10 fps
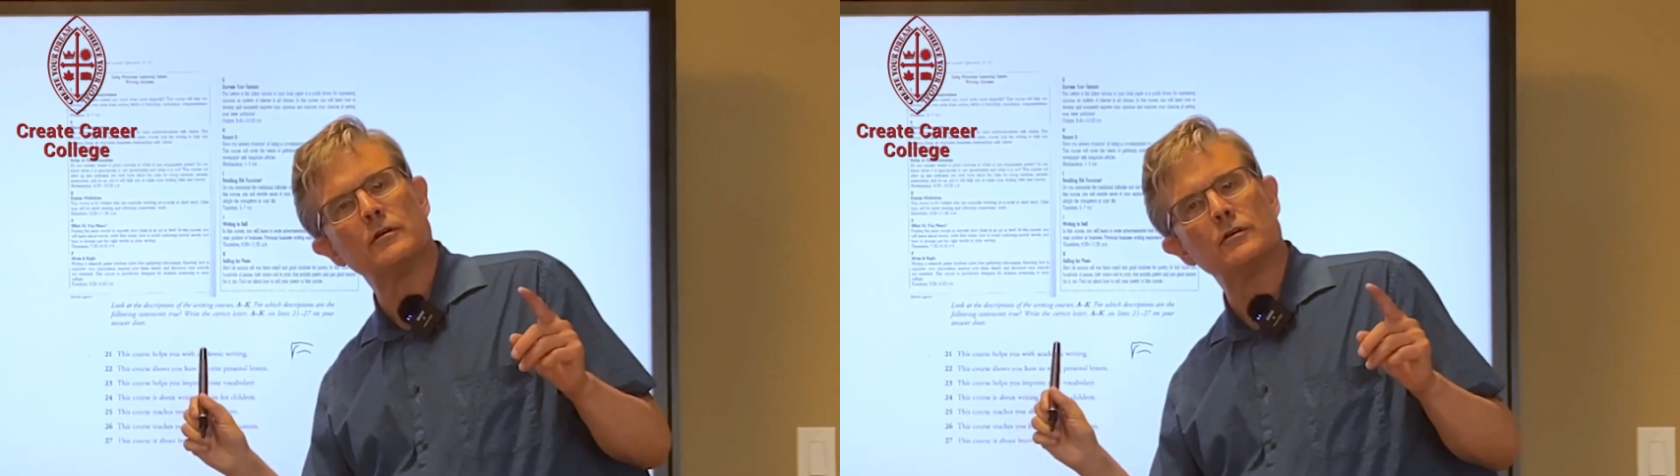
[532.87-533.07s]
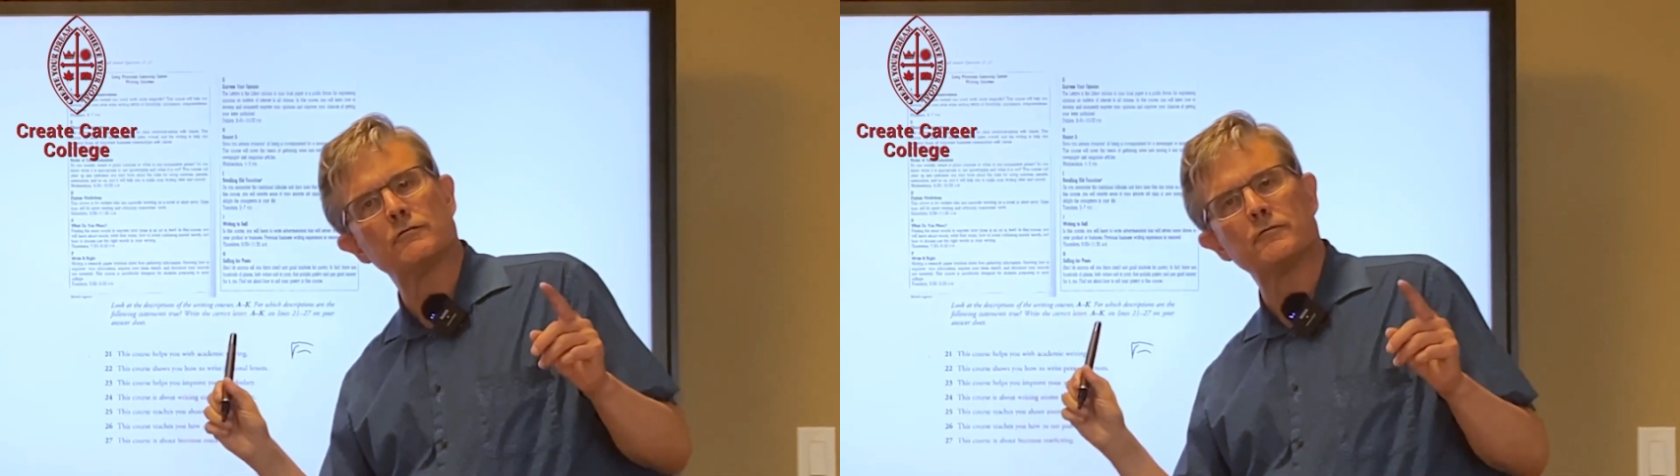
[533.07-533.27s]

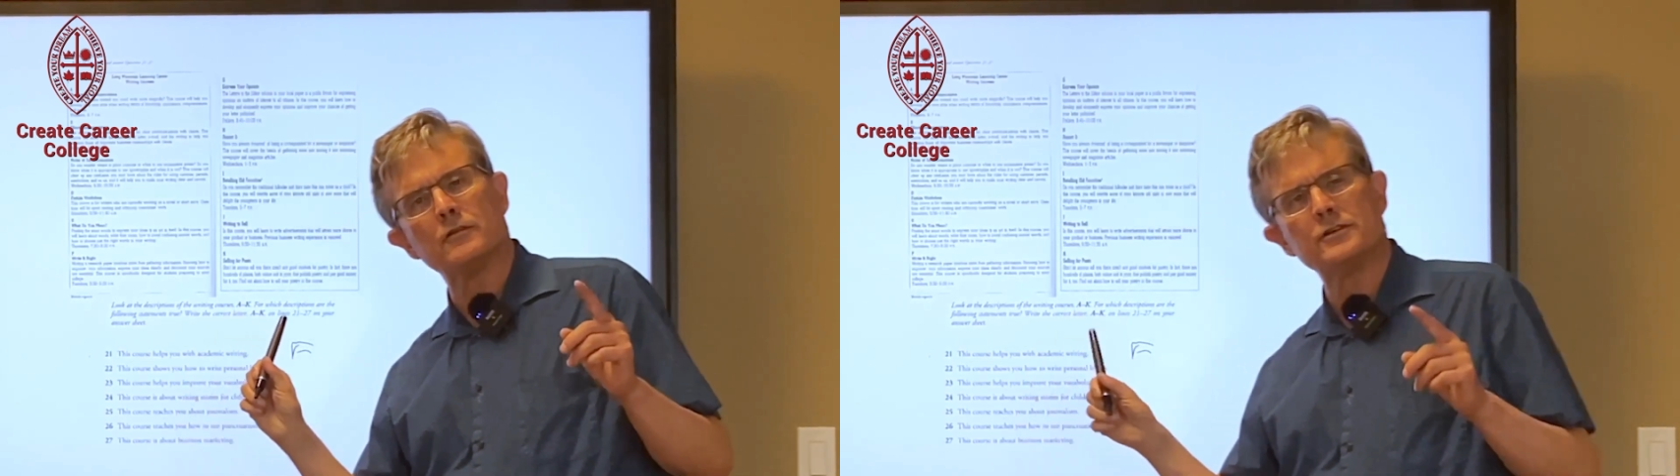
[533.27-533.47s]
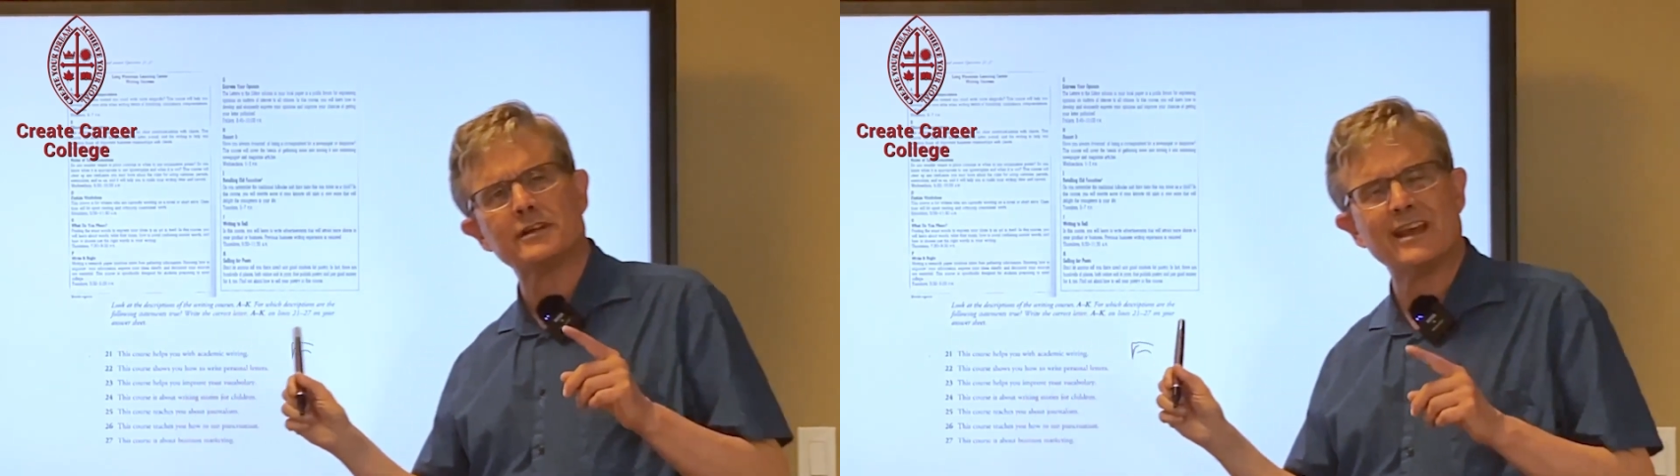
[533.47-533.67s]
your
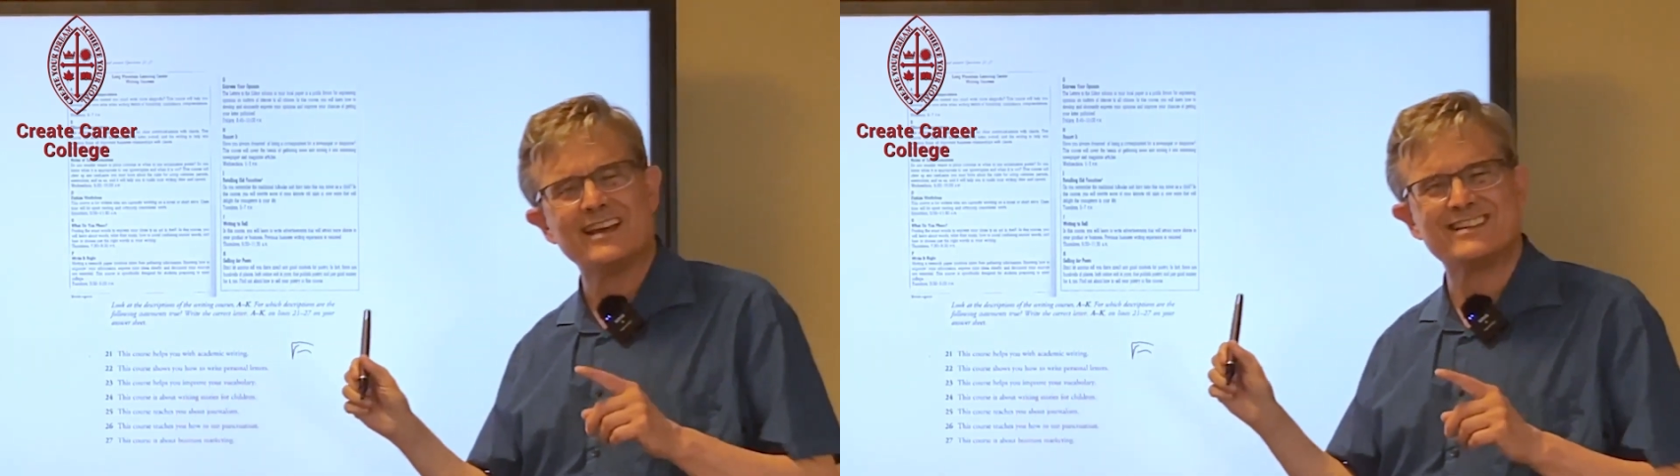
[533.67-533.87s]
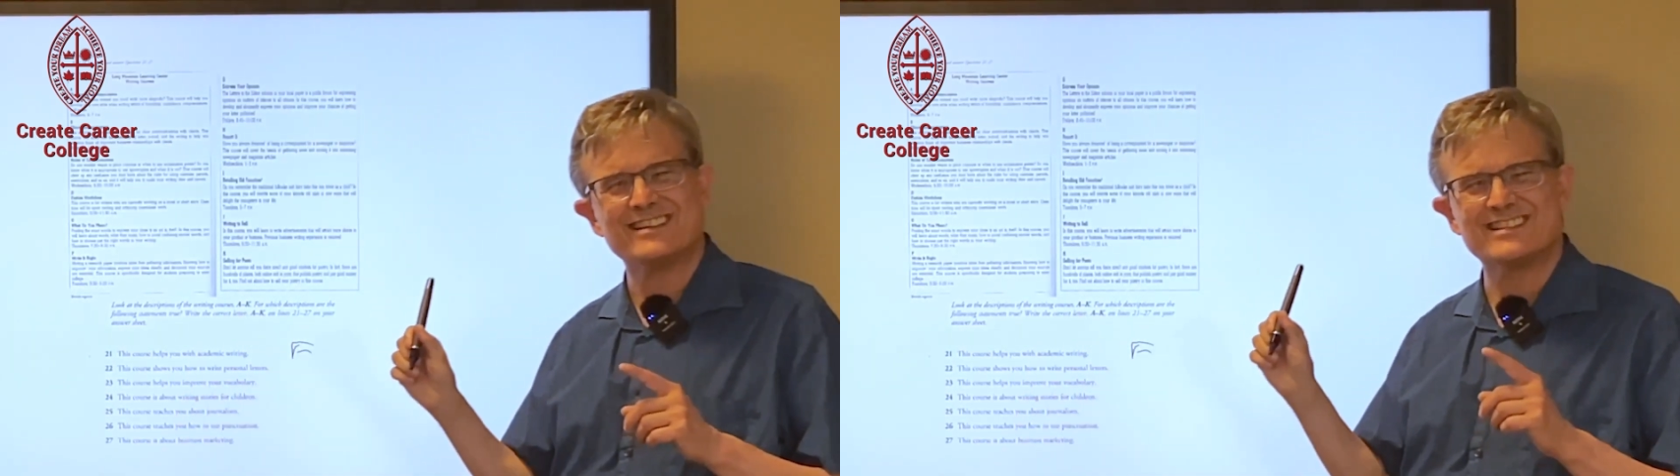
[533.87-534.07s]
first
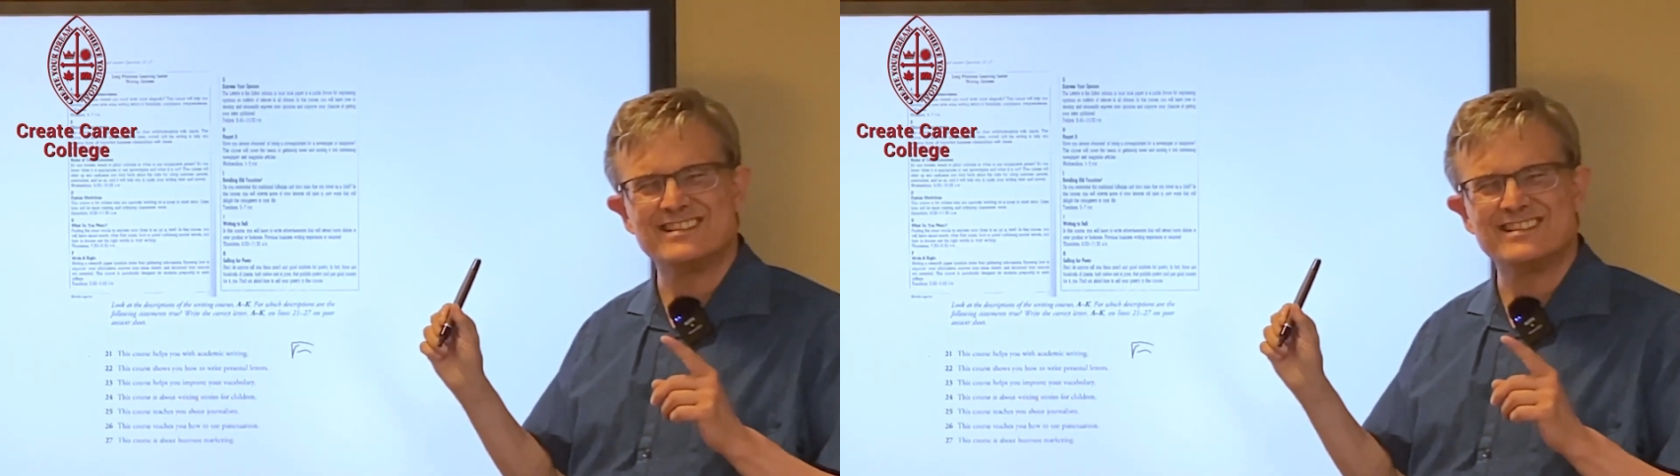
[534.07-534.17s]
guess is